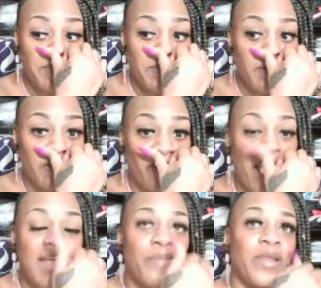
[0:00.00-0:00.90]
right.
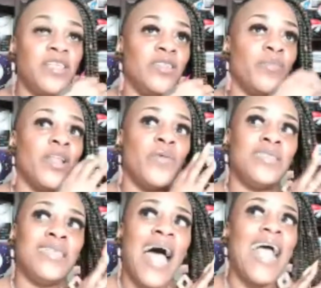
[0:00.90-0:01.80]
But it was,
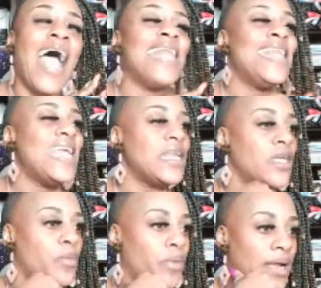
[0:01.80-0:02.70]
I needed a
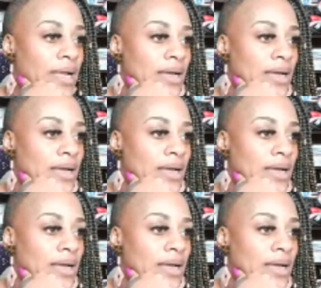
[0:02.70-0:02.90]
break.